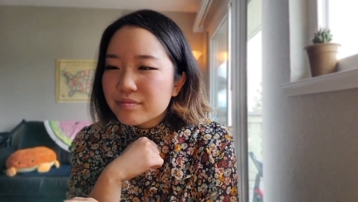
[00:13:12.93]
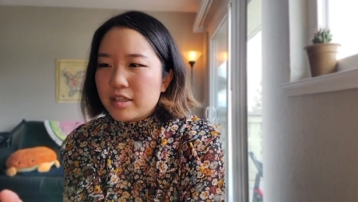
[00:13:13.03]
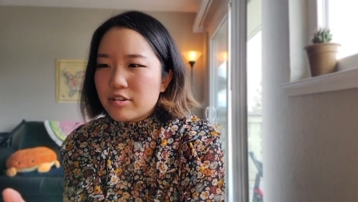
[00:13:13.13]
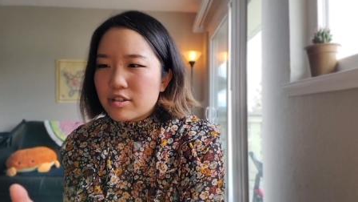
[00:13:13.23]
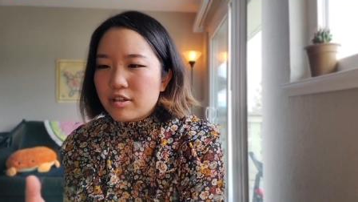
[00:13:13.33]

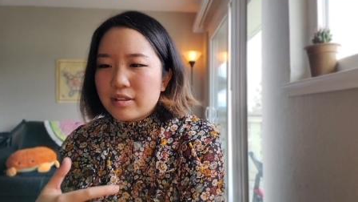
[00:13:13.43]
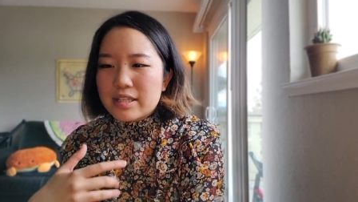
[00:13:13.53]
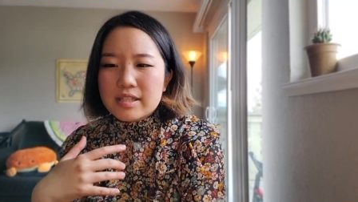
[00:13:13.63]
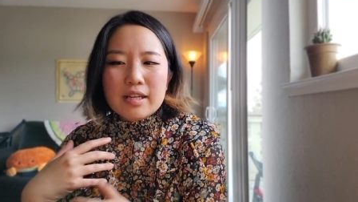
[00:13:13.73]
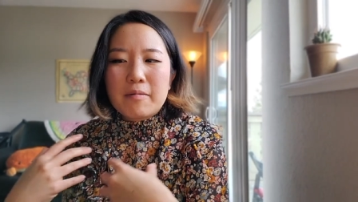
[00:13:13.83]
There's all
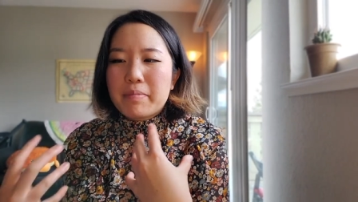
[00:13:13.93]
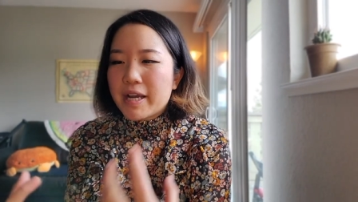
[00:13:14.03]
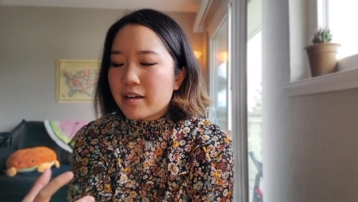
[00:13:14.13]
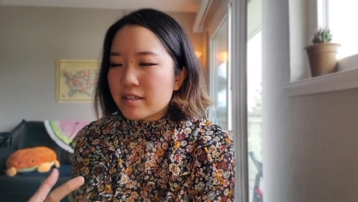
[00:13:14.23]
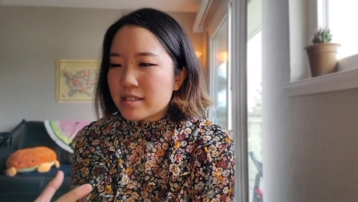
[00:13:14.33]
these
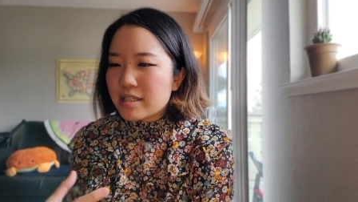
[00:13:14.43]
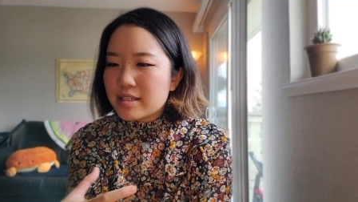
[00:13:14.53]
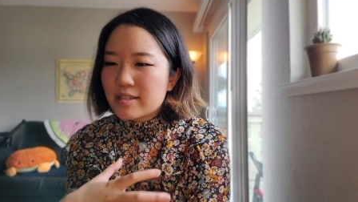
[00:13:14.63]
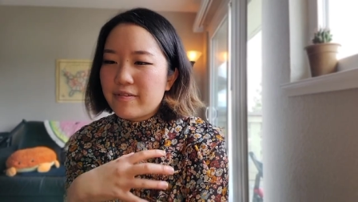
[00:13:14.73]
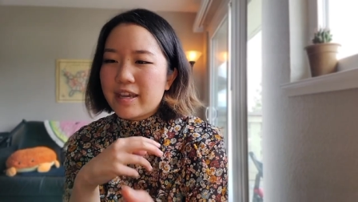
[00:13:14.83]

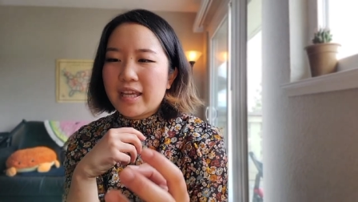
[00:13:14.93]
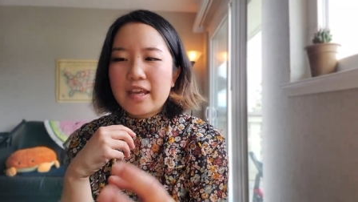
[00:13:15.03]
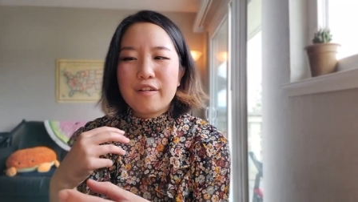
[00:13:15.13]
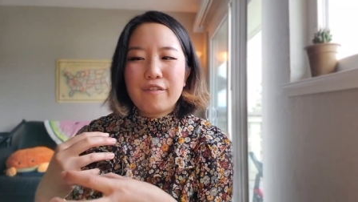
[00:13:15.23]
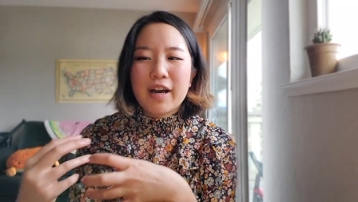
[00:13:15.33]
comparisons of like,
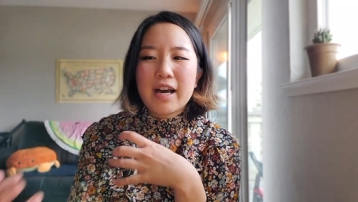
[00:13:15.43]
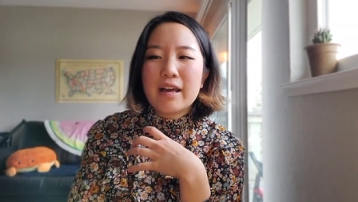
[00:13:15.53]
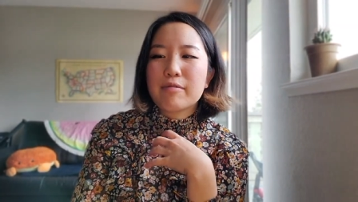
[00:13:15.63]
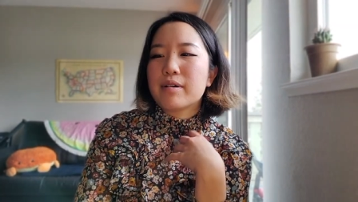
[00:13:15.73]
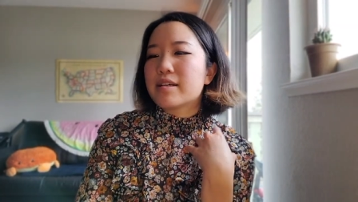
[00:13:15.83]
if I
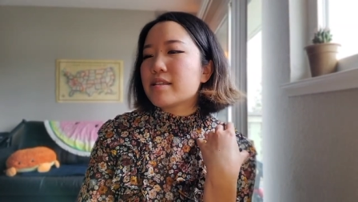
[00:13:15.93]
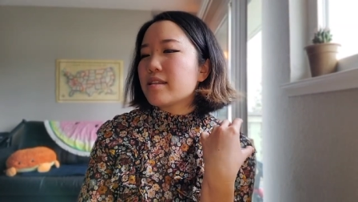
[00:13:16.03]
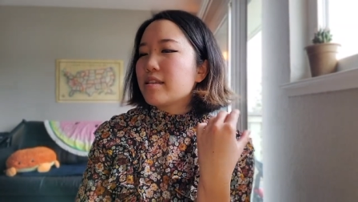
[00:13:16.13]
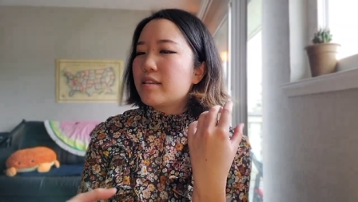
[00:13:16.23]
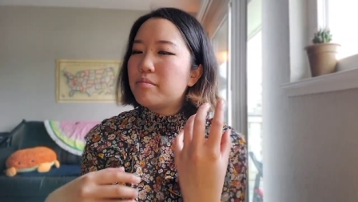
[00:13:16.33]
was
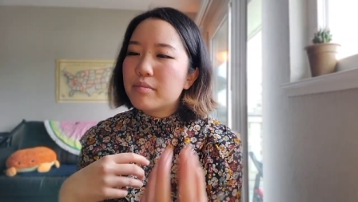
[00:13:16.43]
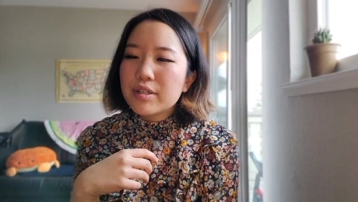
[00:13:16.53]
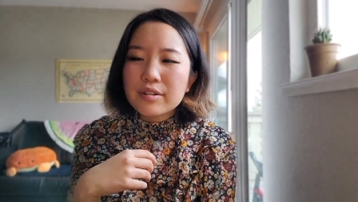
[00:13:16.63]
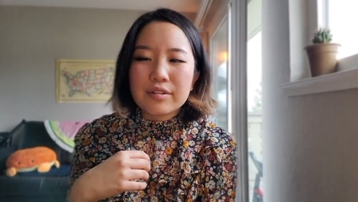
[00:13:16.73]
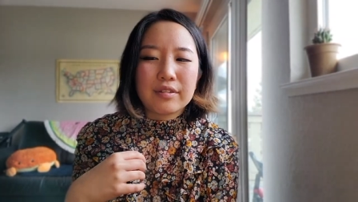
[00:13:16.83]
the
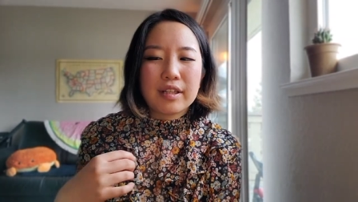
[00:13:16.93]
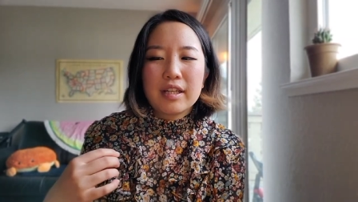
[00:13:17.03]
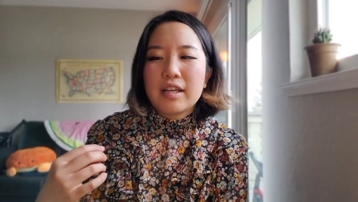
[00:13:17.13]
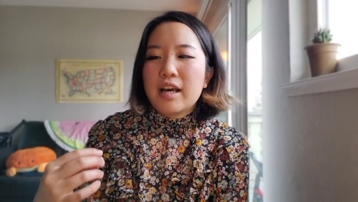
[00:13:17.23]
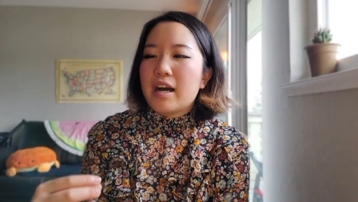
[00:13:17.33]
moon,
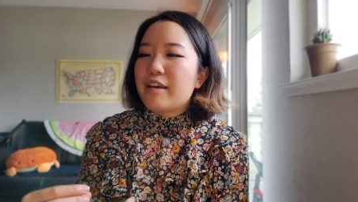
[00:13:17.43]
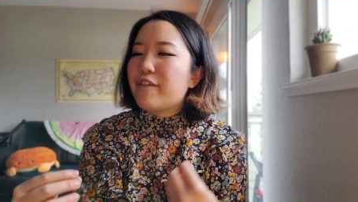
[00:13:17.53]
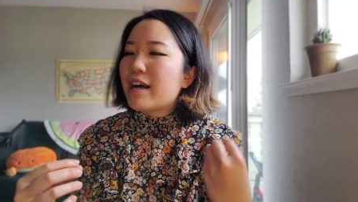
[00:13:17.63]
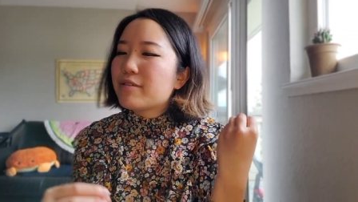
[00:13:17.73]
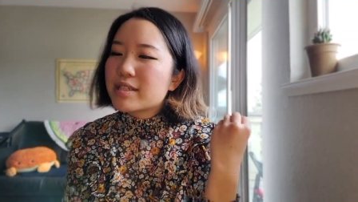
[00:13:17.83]
if
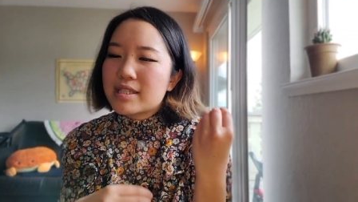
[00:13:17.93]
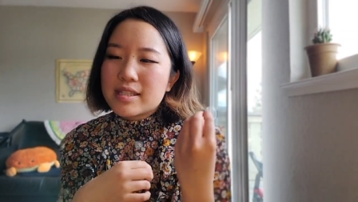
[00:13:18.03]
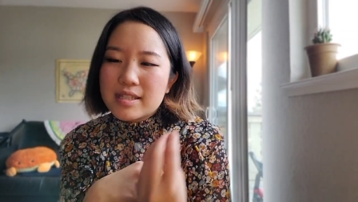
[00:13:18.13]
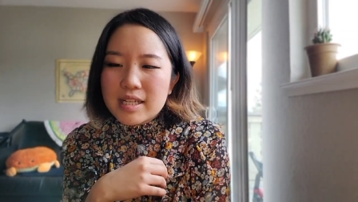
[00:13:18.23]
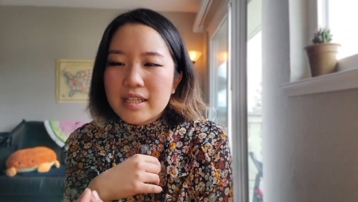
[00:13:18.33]
I was the
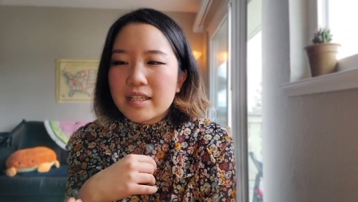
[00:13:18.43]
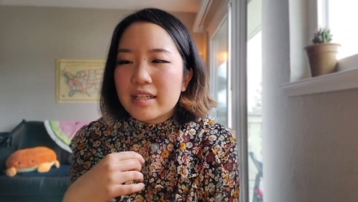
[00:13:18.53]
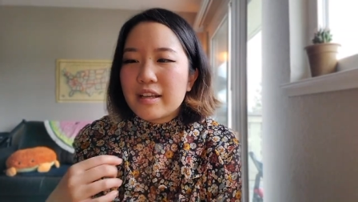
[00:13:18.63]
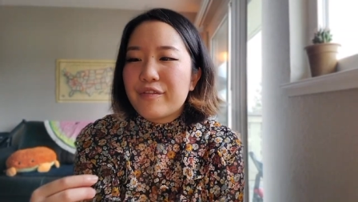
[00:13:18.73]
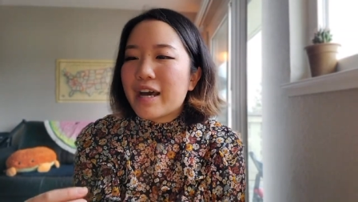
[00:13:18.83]

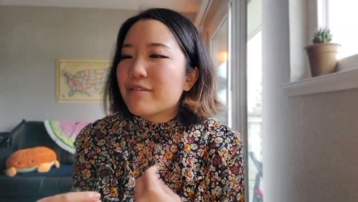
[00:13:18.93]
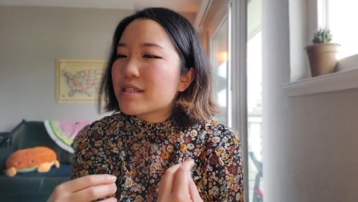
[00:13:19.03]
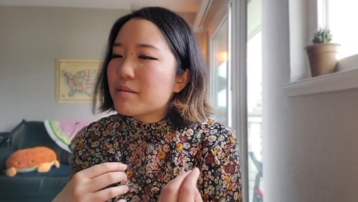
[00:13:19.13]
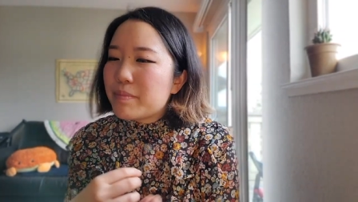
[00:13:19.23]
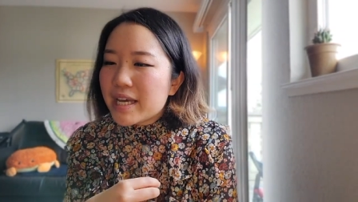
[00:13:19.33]
sun, if I
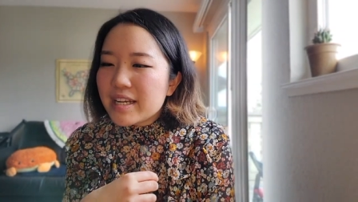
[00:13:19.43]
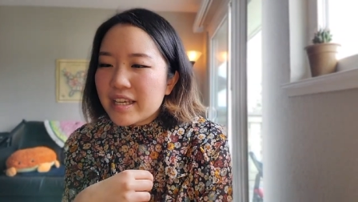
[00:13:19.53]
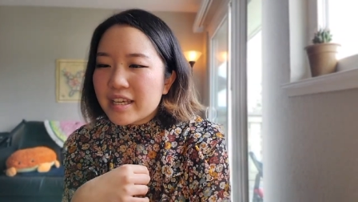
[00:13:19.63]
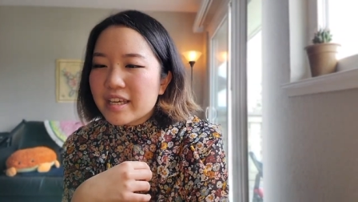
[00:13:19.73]
was a penny,